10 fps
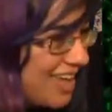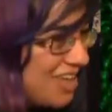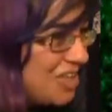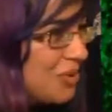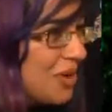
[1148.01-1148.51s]

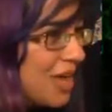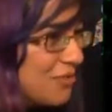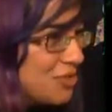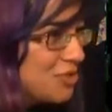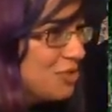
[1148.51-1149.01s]
And you
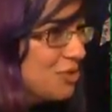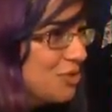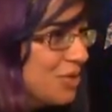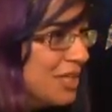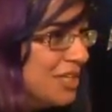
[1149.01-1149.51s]
have
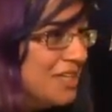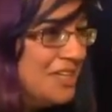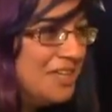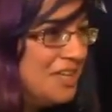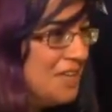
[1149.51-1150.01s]
to
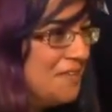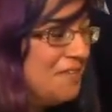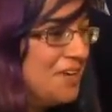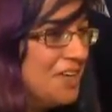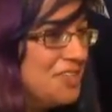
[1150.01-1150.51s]

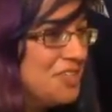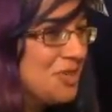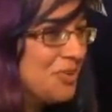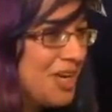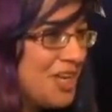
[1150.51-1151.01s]
find
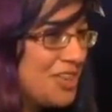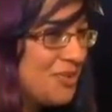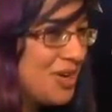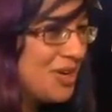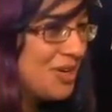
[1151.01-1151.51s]
your way
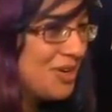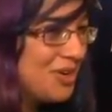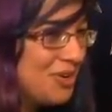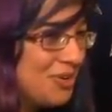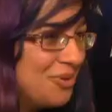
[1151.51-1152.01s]

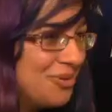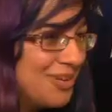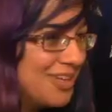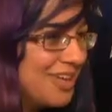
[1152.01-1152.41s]
through.